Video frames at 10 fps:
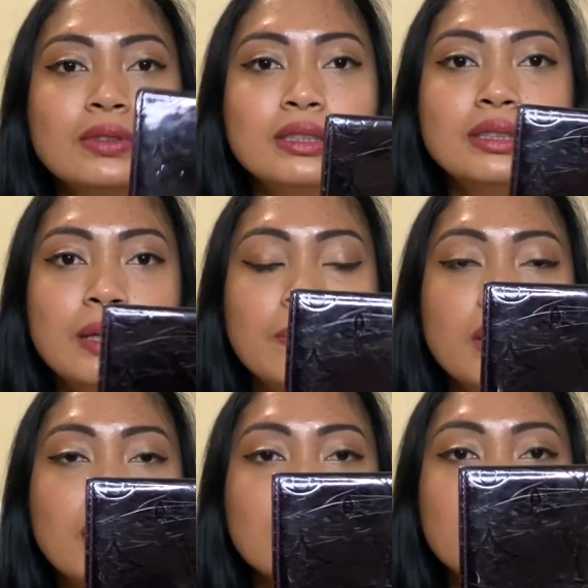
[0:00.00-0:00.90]

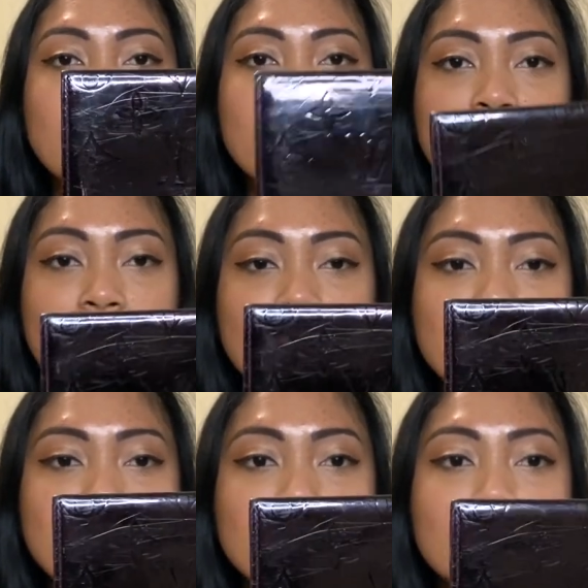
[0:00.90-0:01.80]
ziplock bag
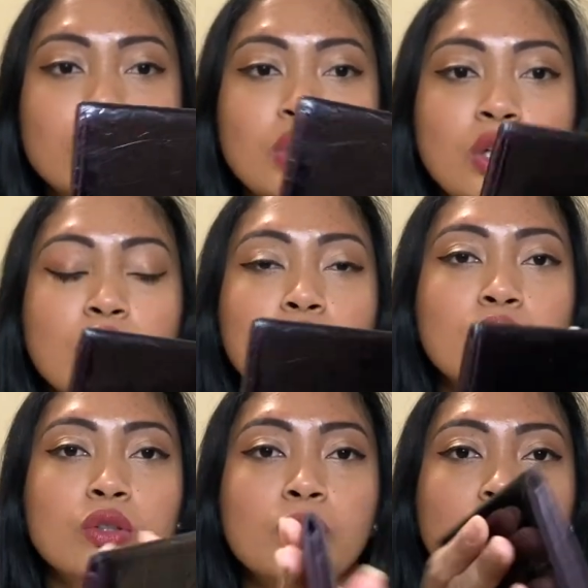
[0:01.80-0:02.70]

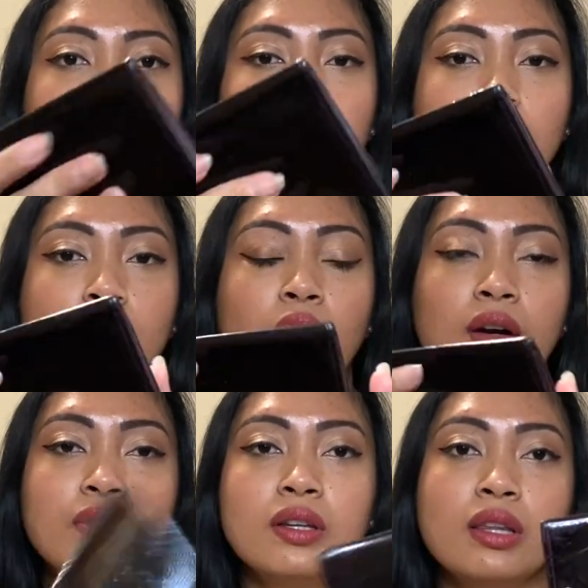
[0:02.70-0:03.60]
to
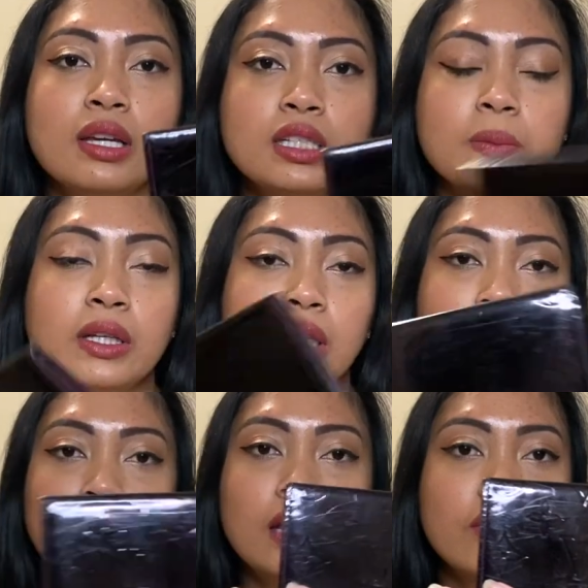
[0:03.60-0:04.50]
cover this, but
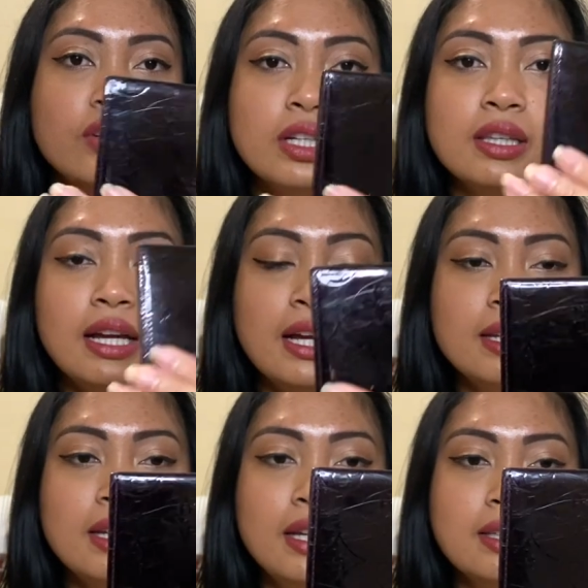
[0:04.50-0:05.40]
other than that,
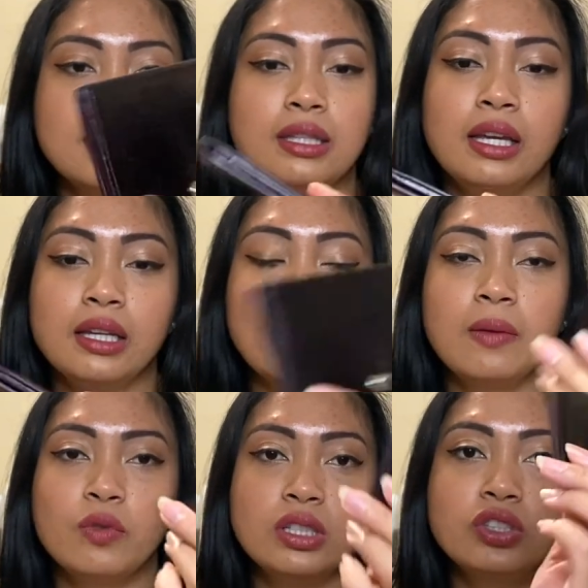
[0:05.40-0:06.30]
it came with